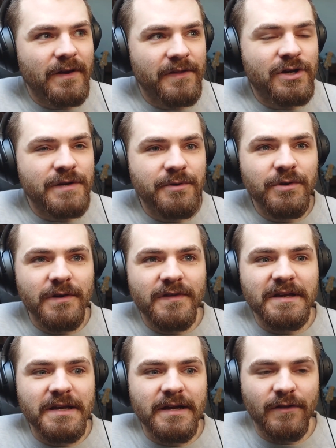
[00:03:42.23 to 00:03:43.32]
The
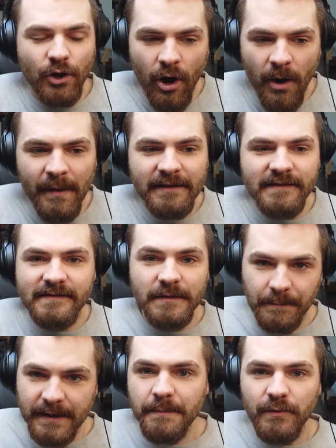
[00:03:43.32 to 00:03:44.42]
community, the comments, the
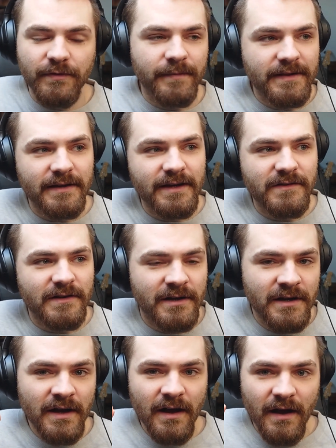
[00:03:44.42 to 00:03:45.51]
people from Indonesia,